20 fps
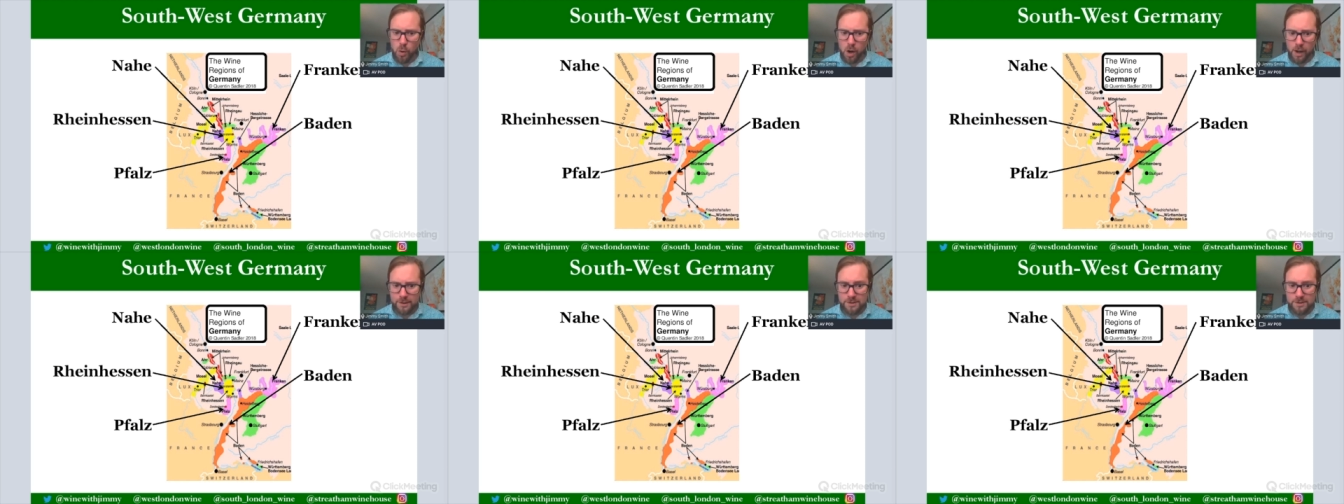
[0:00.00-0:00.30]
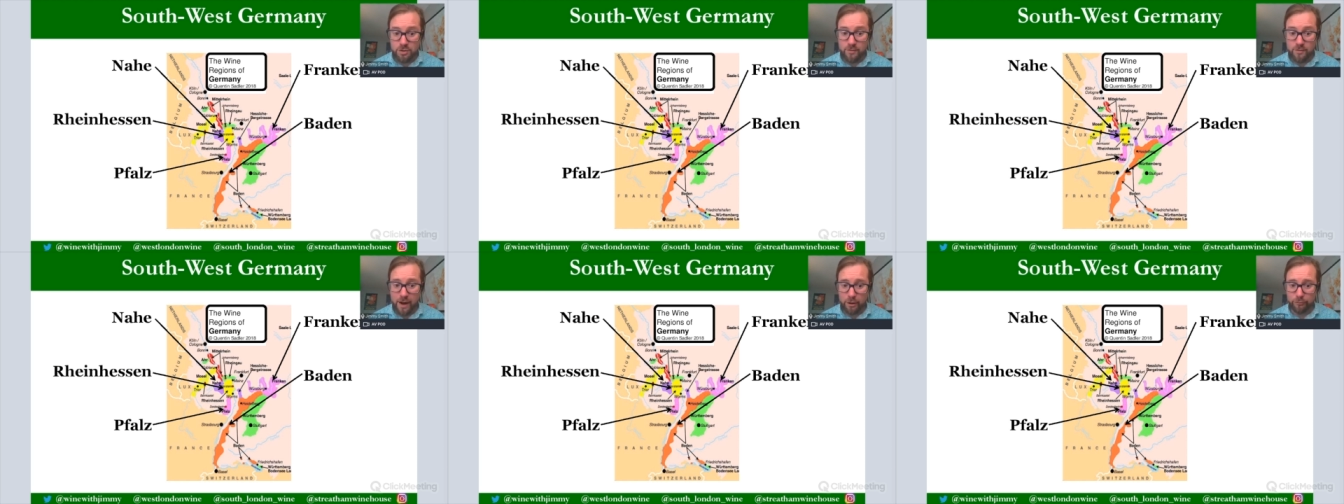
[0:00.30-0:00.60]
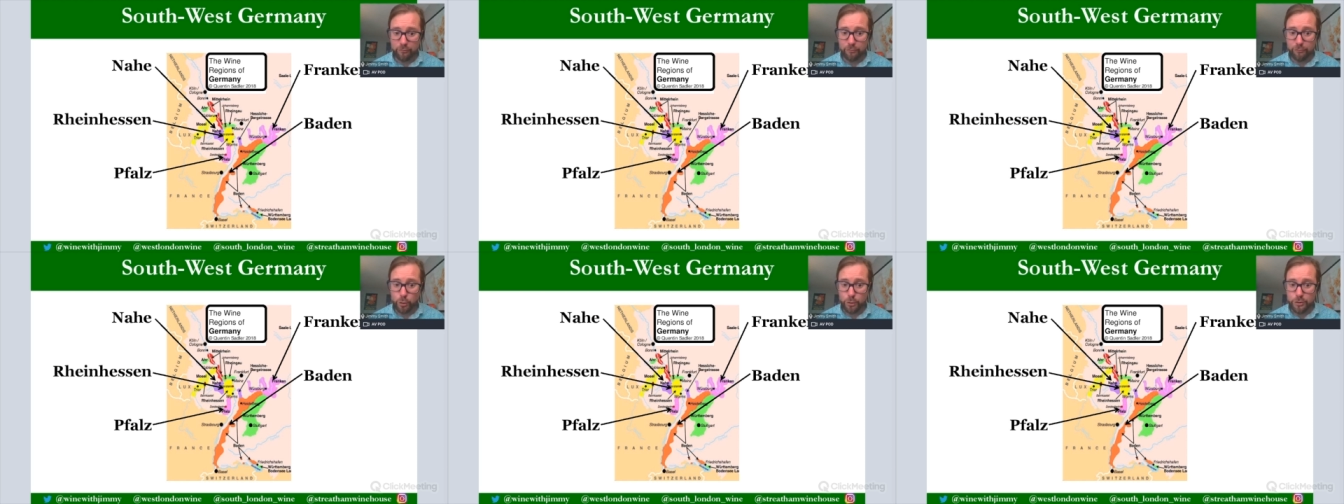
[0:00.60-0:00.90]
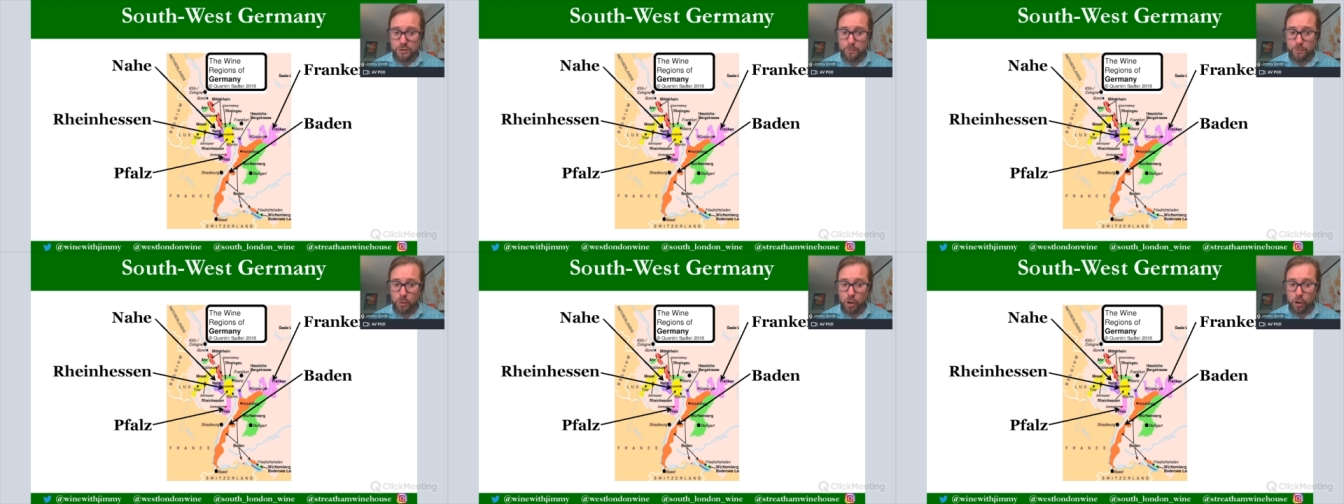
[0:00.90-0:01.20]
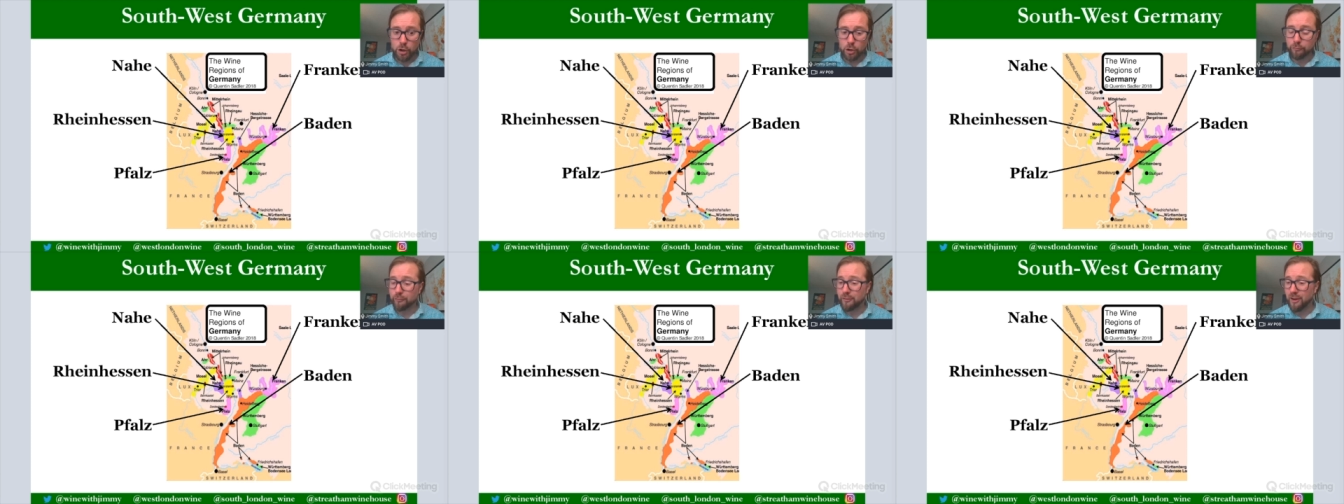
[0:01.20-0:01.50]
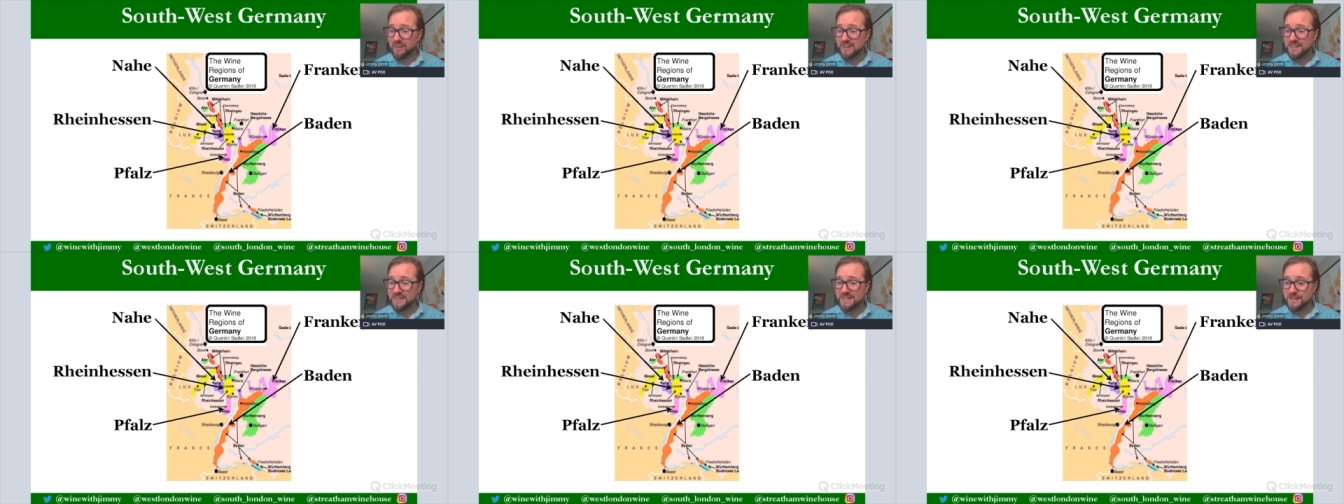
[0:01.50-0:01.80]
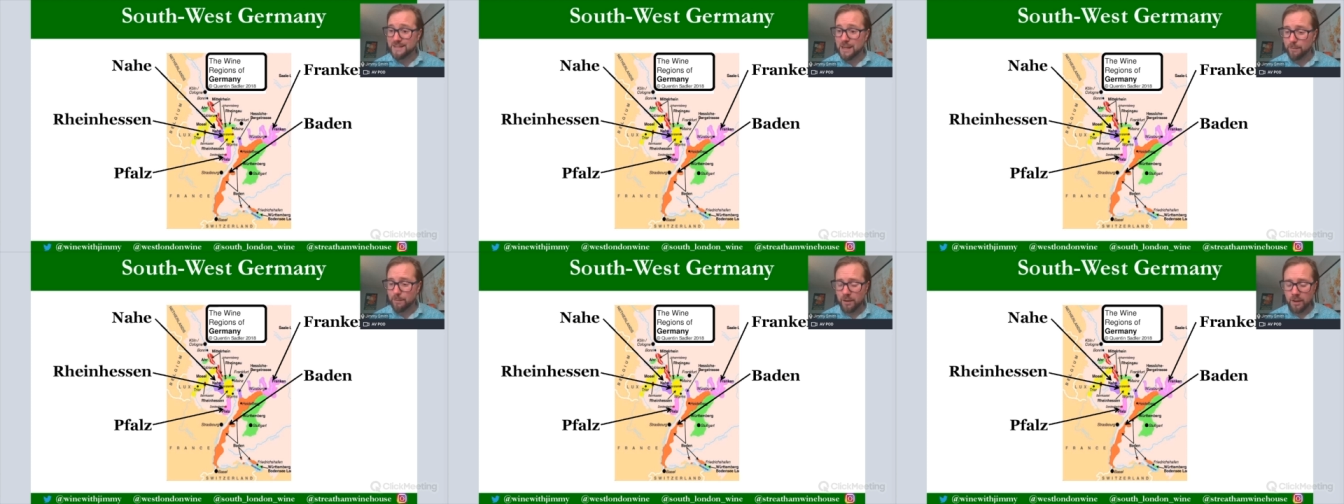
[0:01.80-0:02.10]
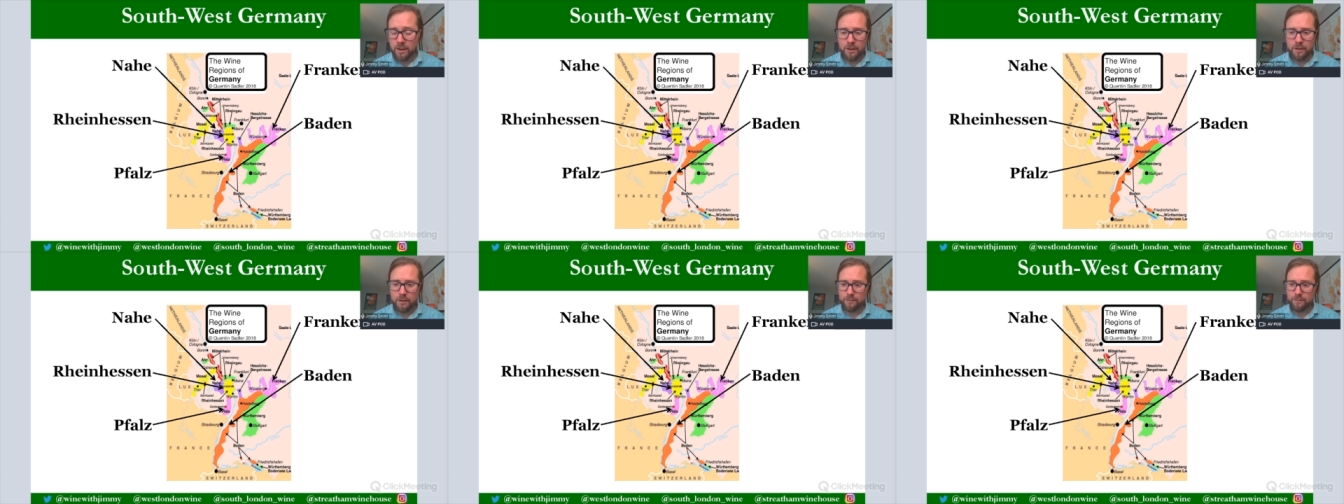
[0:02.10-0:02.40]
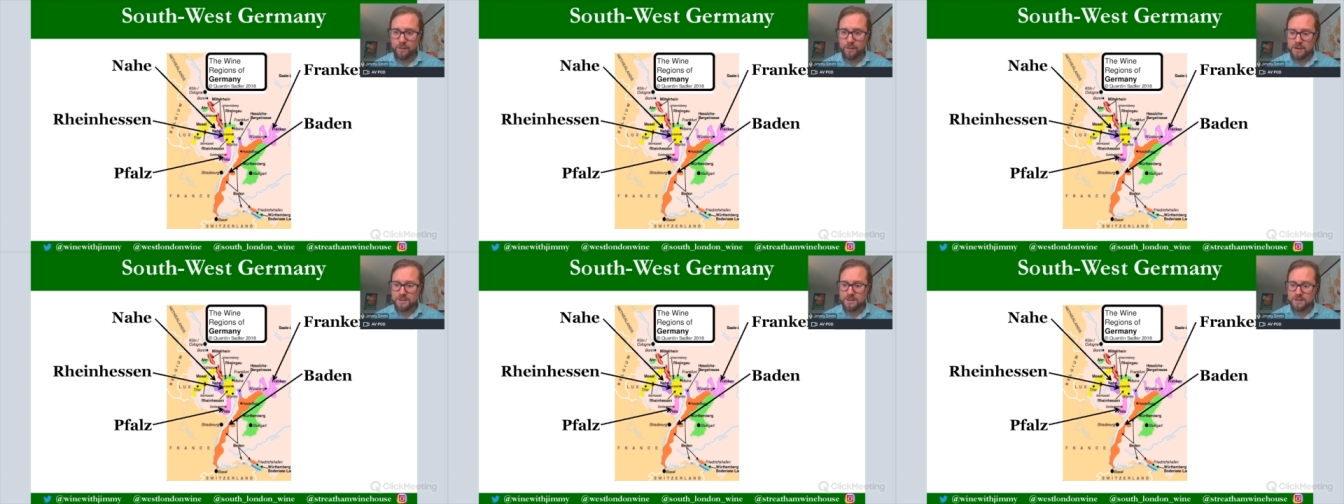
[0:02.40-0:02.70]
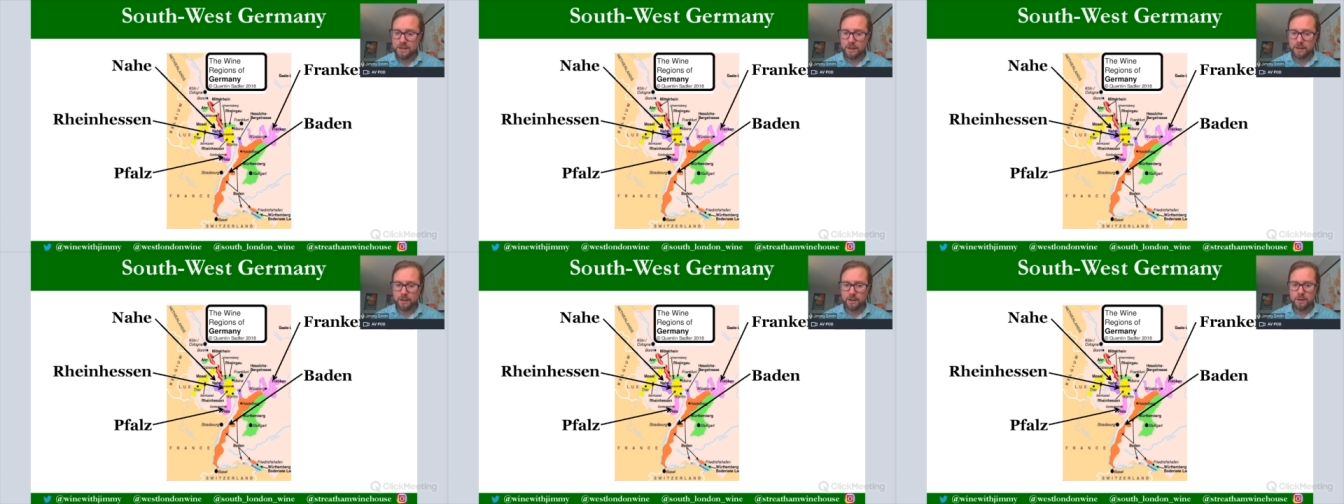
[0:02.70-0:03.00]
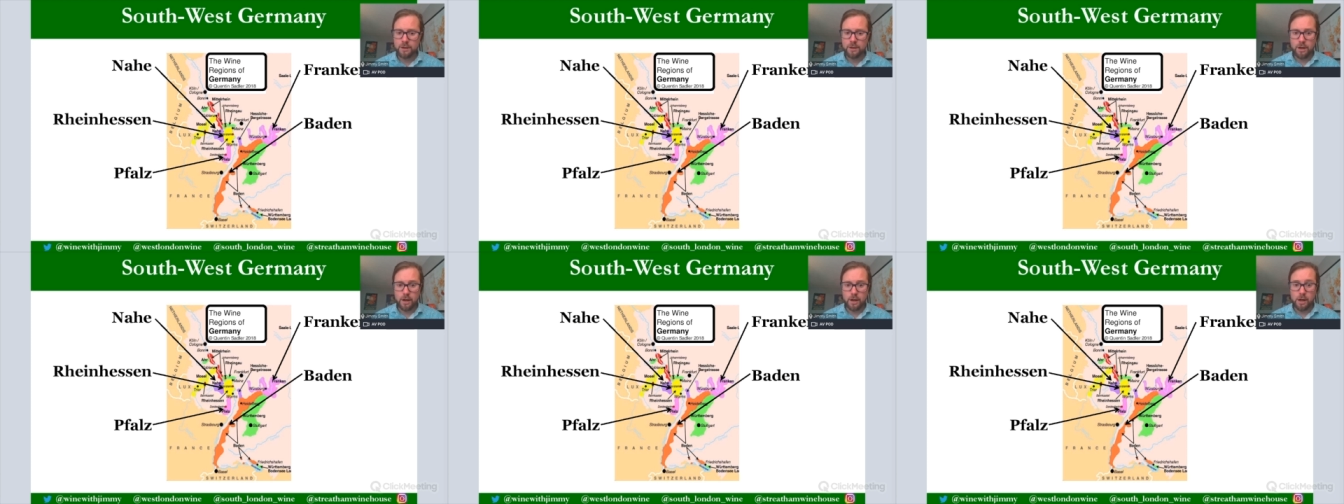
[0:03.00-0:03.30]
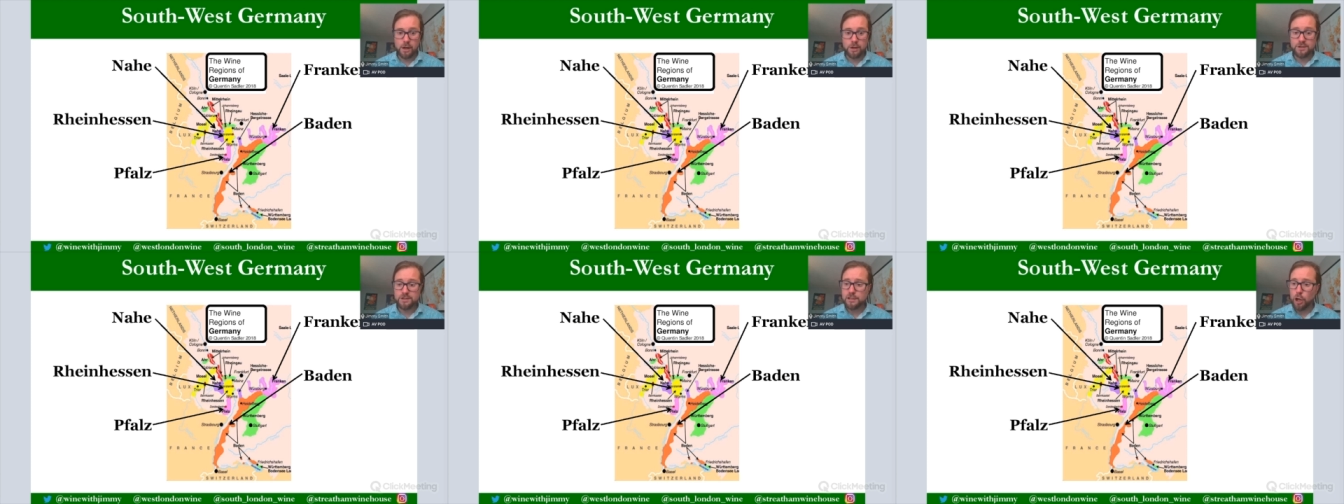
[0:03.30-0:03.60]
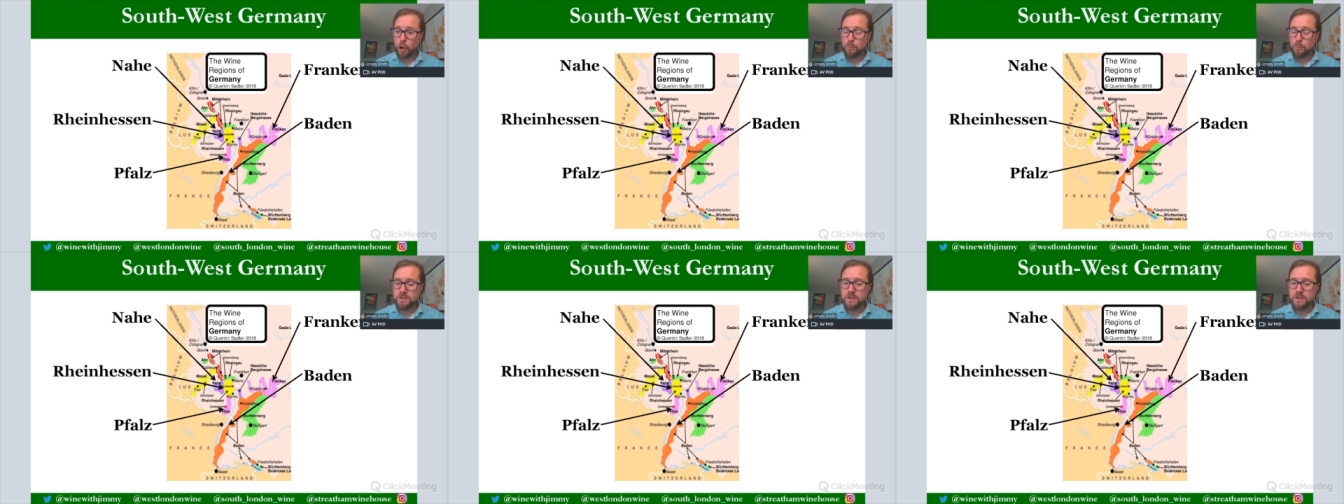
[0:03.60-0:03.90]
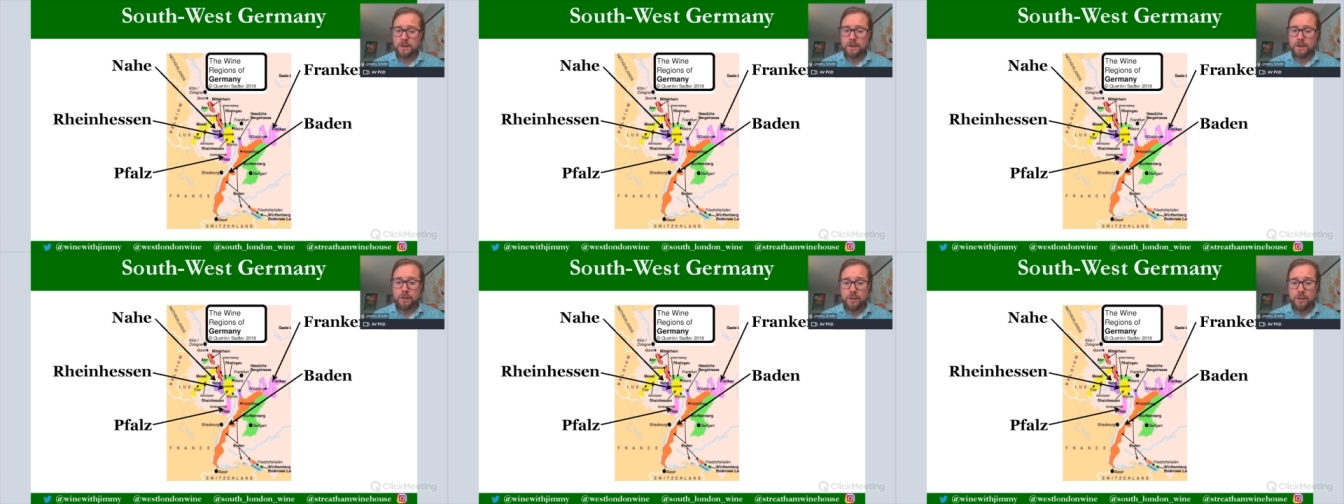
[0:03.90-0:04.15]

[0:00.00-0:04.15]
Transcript: wines around Würzburg on very steep facing slopes.